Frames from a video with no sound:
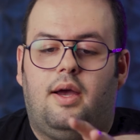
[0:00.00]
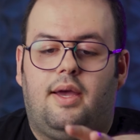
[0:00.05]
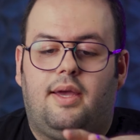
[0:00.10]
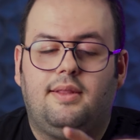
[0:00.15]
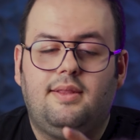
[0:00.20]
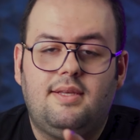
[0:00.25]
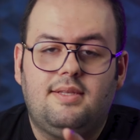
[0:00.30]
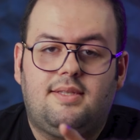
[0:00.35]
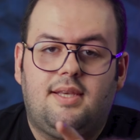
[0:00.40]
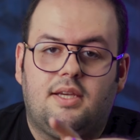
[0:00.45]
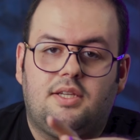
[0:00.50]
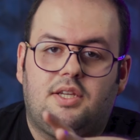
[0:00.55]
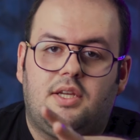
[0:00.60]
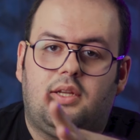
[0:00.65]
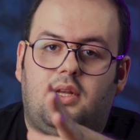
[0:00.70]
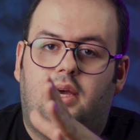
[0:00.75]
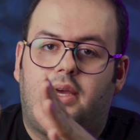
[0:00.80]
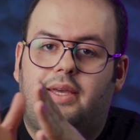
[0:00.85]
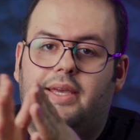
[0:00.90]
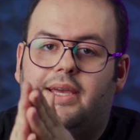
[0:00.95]
In this
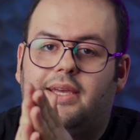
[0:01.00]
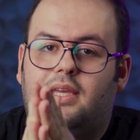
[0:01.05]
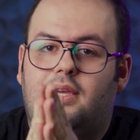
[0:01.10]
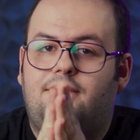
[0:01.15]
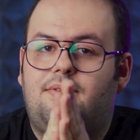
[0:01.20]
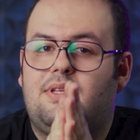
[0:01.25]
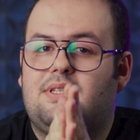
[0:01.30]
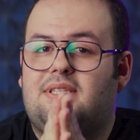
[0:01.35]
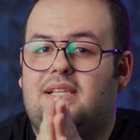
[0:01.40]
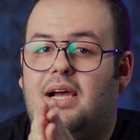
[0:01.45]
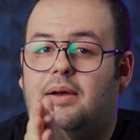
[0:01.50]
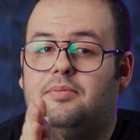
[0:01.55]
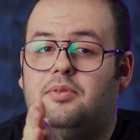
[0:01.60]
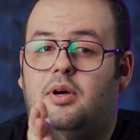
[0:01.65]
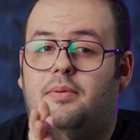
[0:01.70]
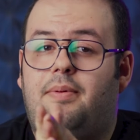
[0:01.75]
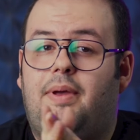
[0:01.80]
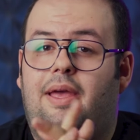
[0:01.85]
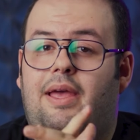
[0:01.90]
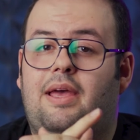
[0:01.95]
section, I can give this
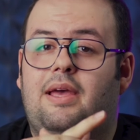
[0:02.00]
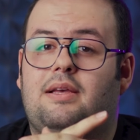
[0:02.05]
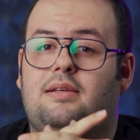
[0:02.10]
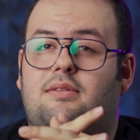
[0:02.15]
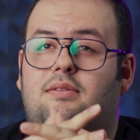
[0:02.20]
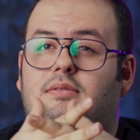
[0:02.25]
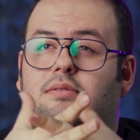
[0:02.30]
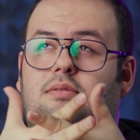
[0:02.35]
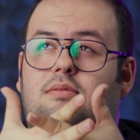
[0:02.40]
laptop a